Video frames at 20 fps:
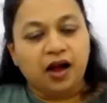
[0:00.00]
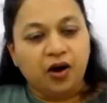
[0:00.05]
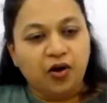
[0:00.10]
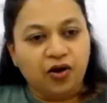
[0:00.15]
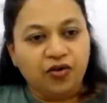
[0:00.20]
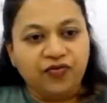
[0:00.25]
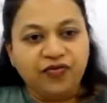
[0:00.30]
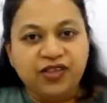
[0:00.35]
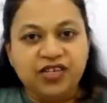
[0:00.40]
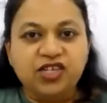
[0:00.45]

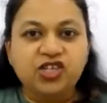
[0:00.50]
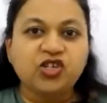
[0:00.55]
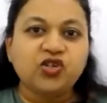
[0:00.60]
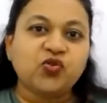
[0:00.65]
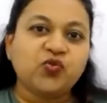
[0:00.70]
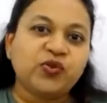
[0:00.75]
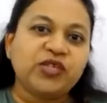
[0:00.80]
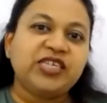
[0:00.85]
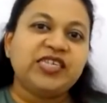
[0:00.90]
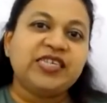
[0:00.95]
out of this
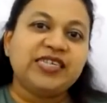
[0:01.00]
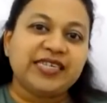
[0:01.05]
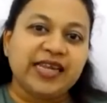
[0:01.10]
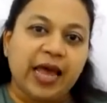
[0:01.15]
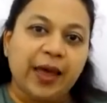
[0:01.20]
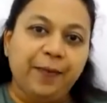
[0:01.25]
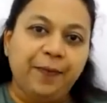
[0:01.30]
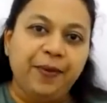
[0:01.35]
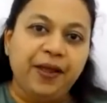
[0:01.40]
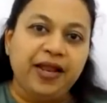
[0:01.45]
two, which is
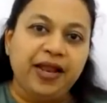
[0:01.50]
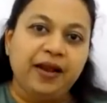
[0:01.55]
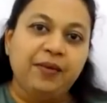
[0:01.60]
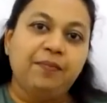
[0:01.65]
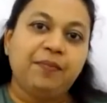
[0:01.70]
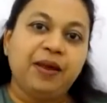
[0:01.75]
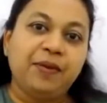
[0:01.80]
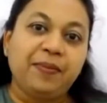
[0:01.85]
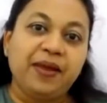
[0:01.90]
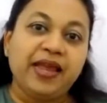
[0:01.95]
apple,
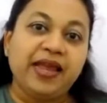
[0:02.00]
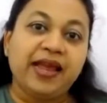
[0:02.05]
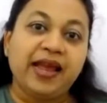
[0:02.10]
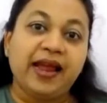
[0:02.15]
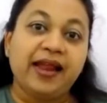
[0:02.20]
and baby